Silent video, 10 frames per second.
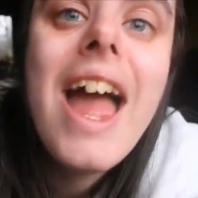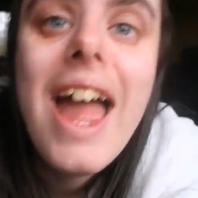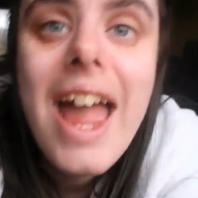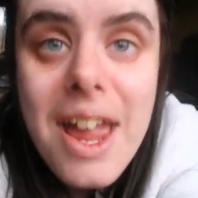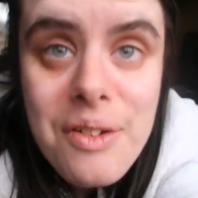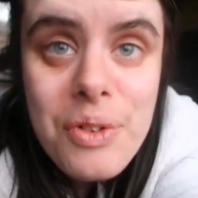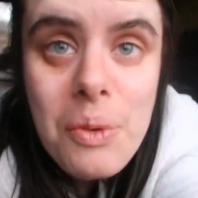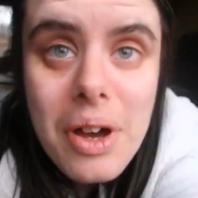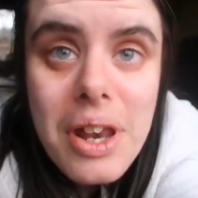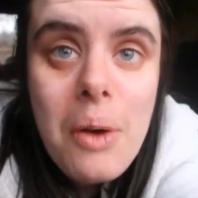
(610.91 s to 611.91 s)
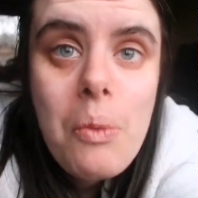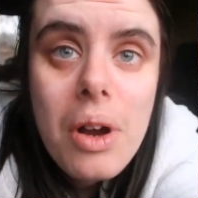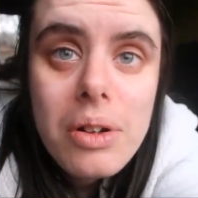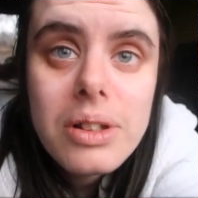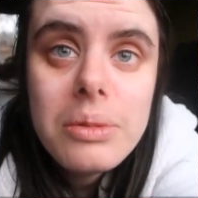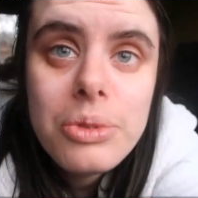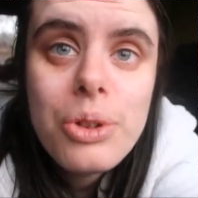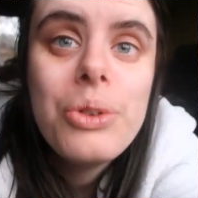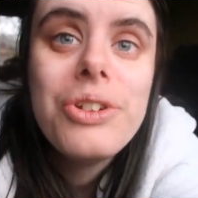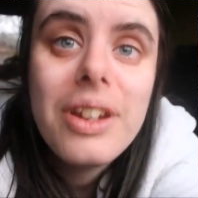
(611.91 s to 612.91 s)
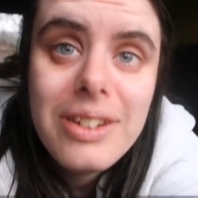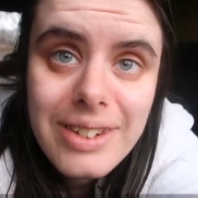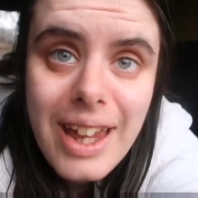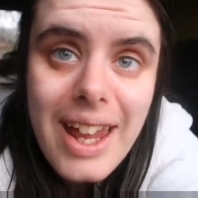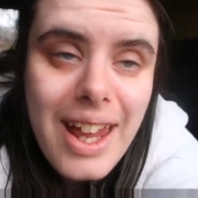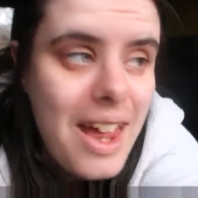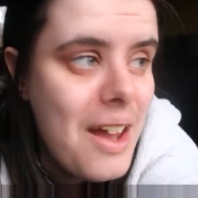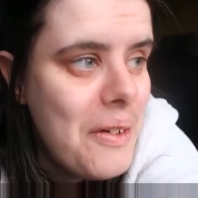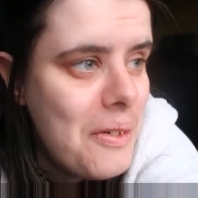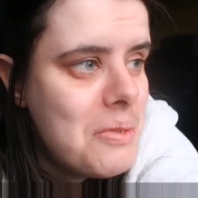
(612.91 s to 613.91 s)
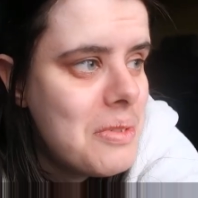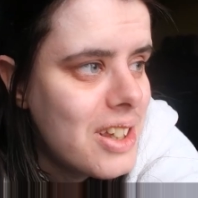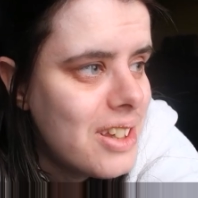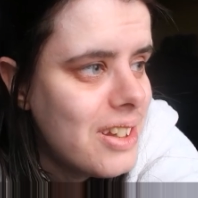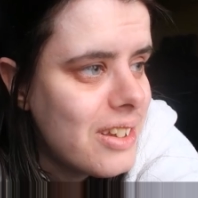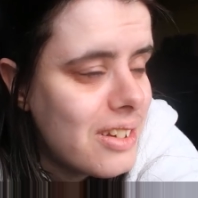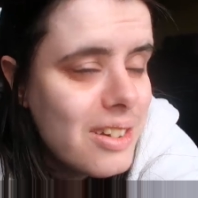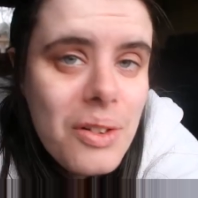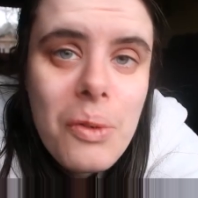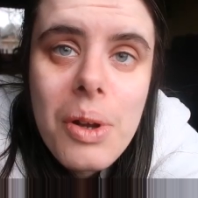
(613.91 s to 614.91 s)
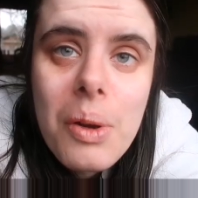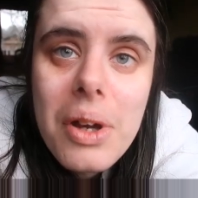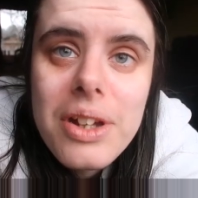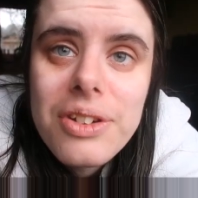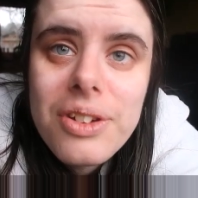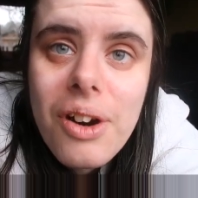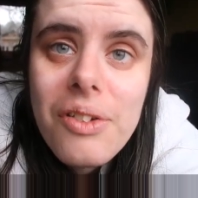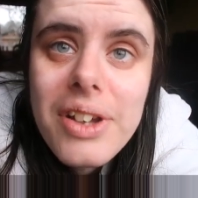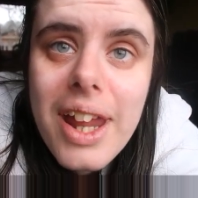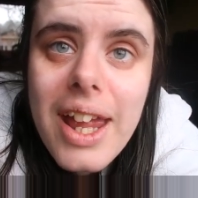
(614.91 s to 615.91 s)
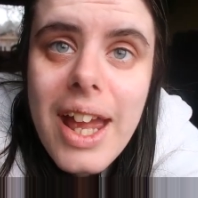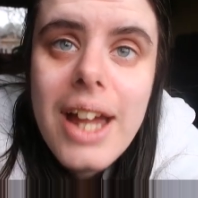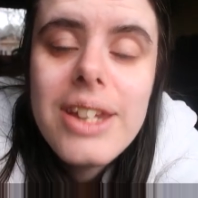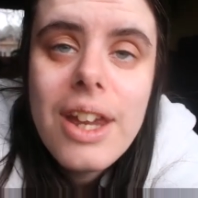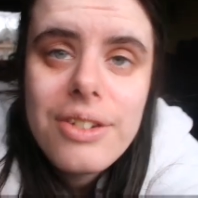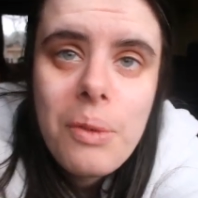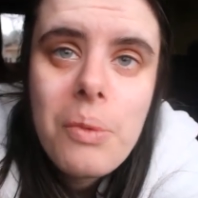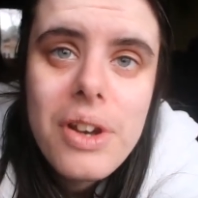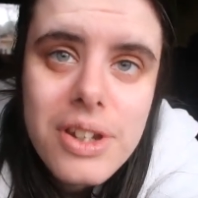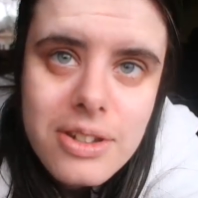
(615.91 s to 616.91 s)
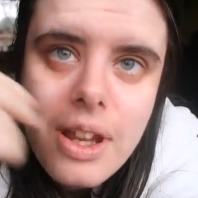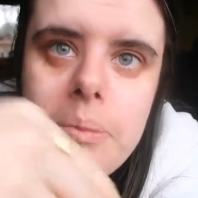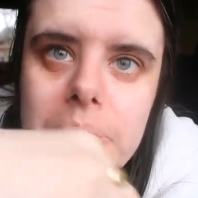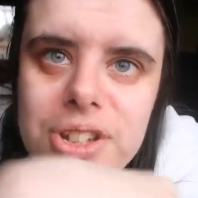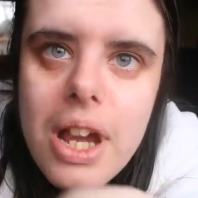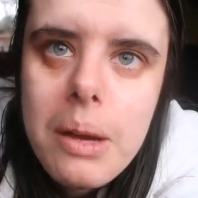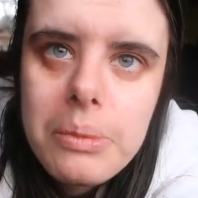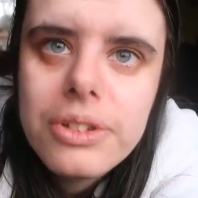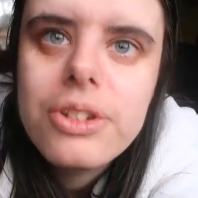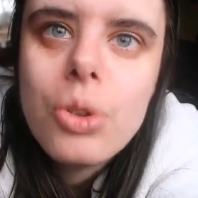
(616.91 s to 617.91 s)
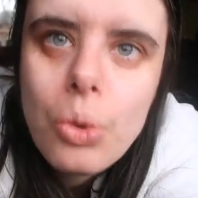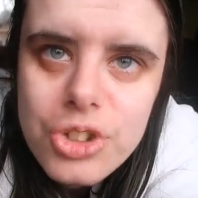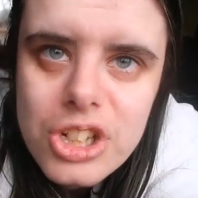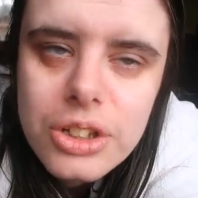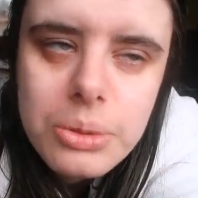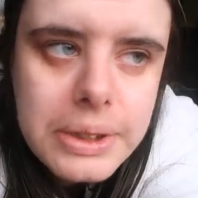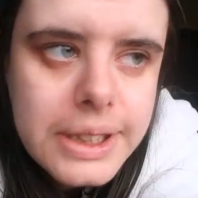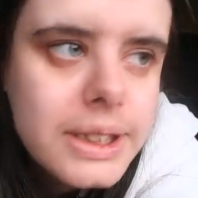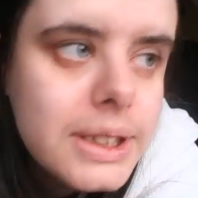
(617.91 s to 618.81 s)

Hey everyone, and welcome to Sunday. Oh my goodness. What a way to start the day. And yes, I'm wearing the same pajamas. Don't judge me.